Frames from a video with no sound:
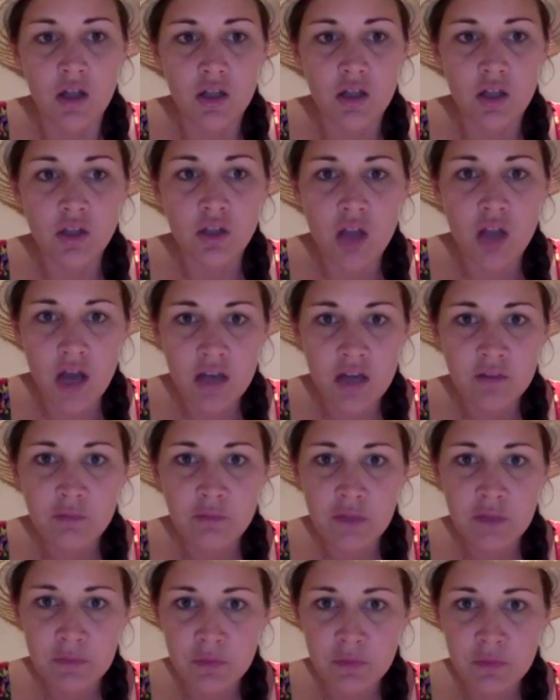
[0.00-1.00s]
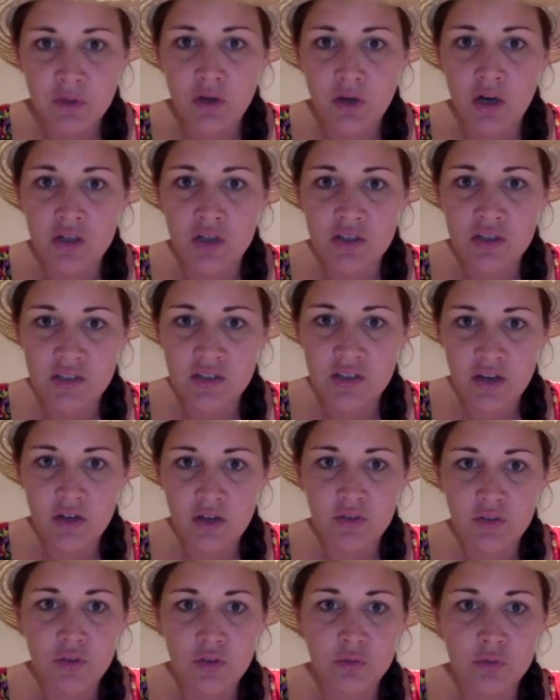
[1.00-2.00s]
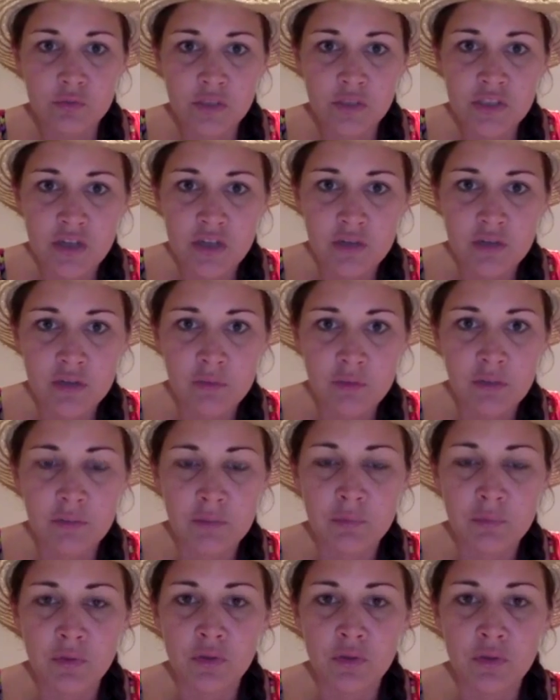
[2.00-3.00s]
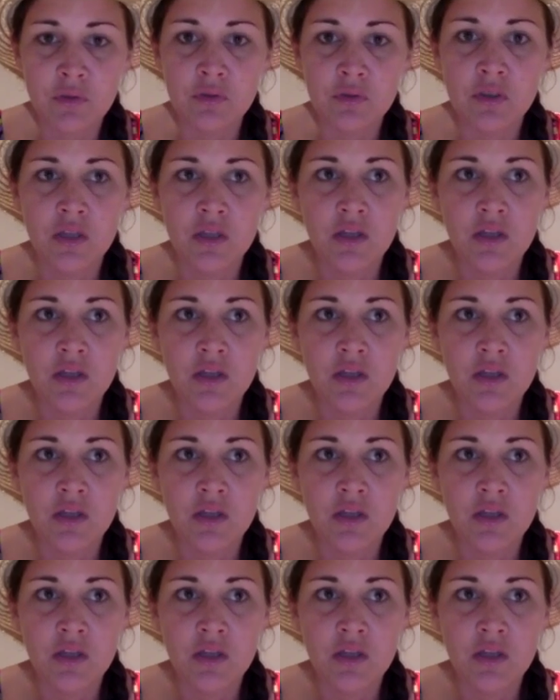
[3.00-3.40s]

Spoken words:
A lot of people are scared to reach out to people,